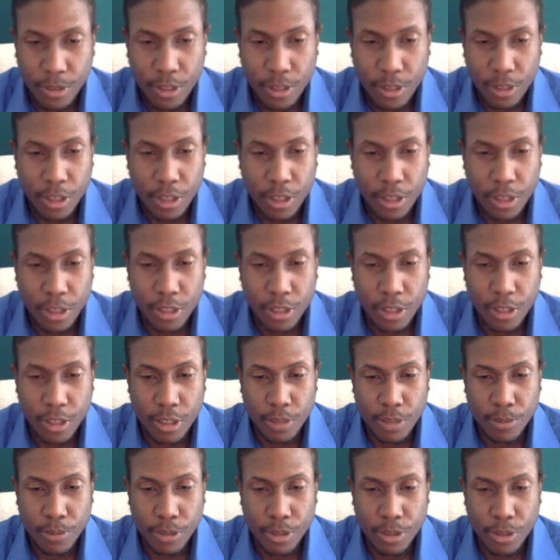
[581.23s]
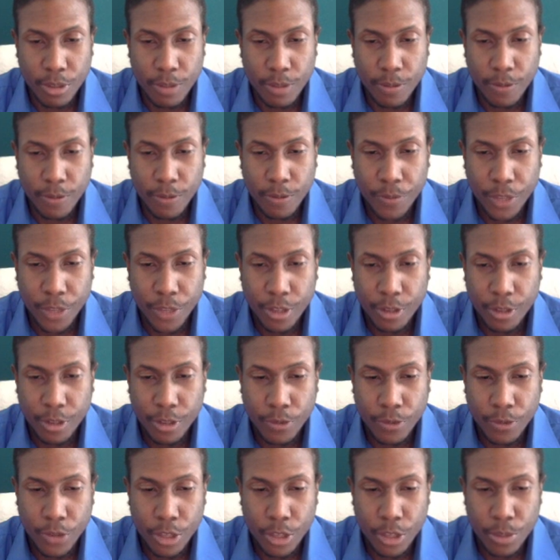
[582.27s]
I decided to put the killer
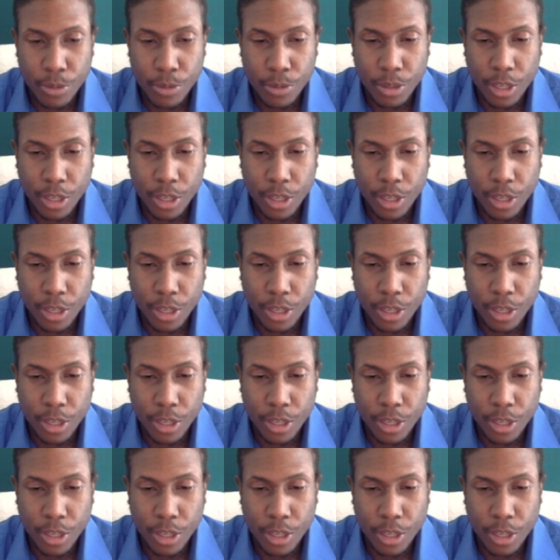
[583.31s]
Facebook